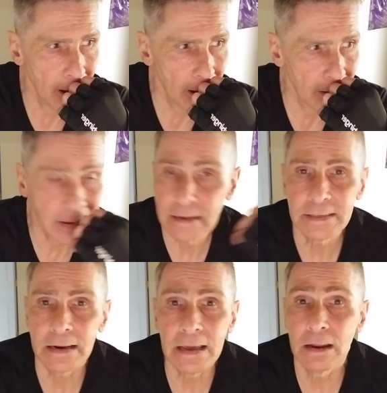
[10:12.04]
Like I
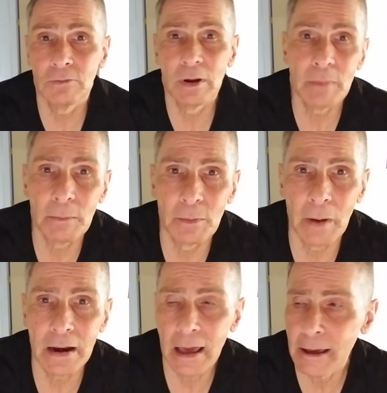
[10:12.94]
said, he didn't remember
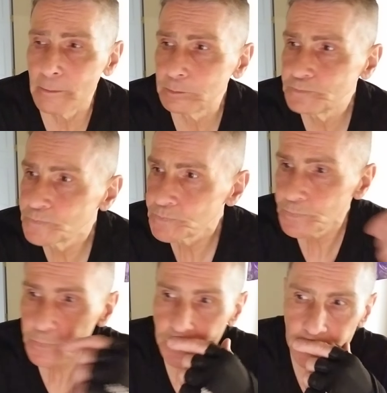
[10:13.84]
my name.
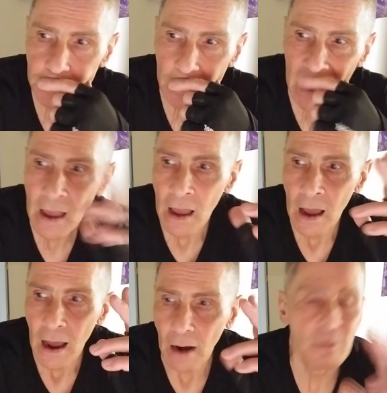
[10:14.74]

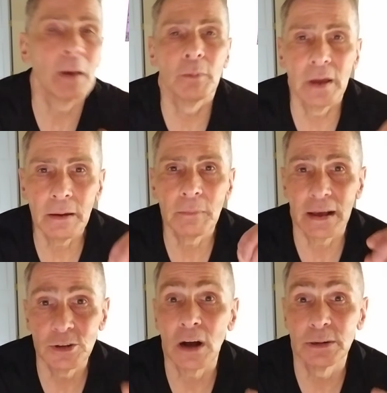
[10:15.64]
I remember him,
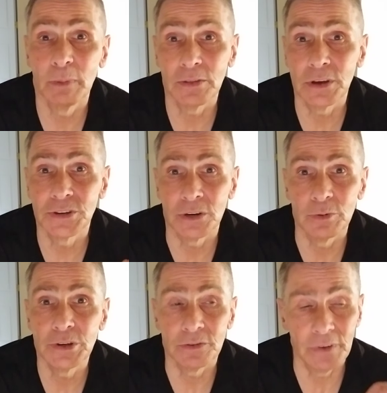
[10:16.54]
I talked about this in a
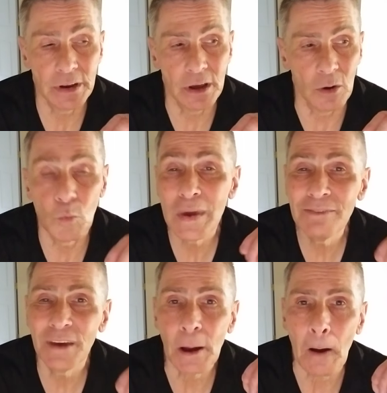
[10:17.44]
recent video,
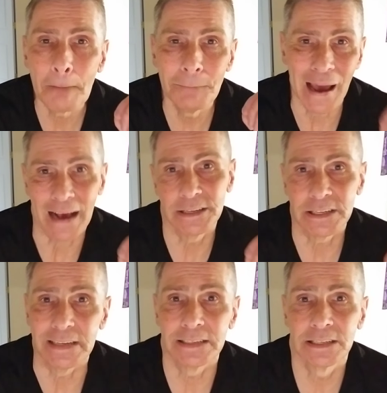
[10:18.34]
weaving
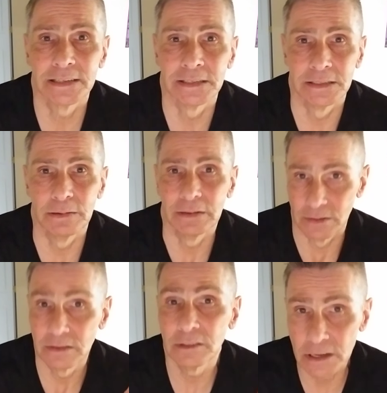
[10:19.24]
baskets,
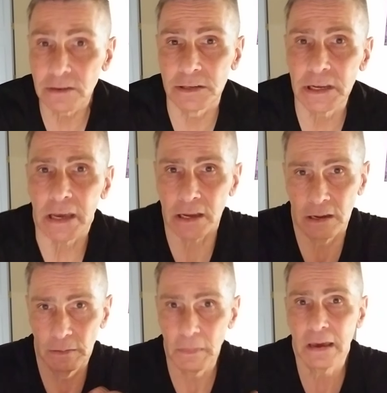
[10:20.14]
literally
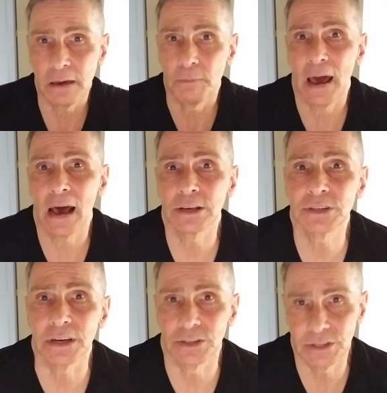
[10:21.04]
making
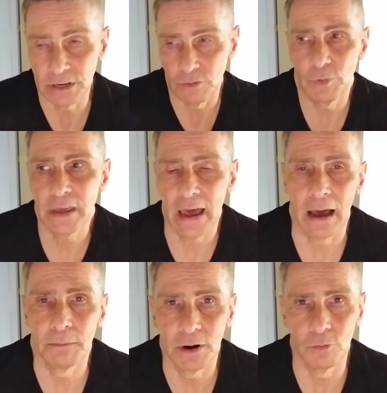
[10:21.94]
baskets in a
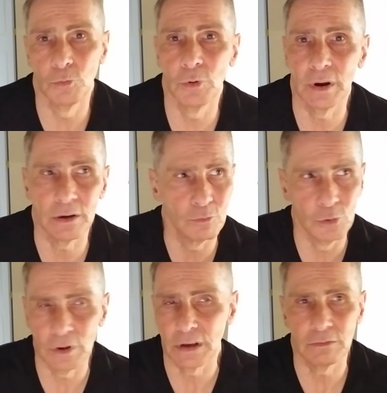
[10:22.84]
rehab, in a ruin,
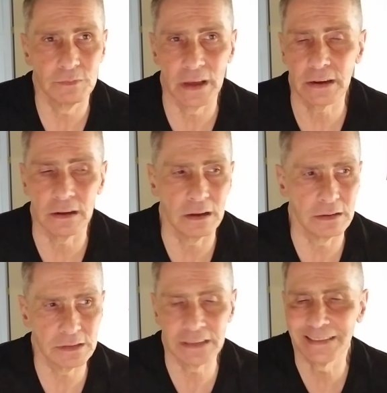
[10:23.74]
like a
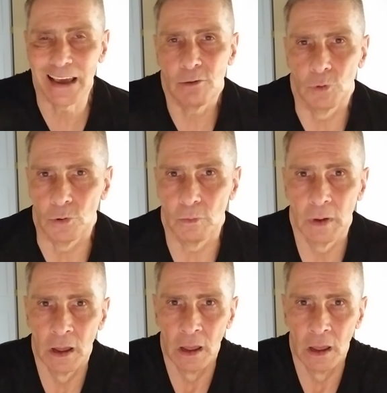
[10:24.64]
day room.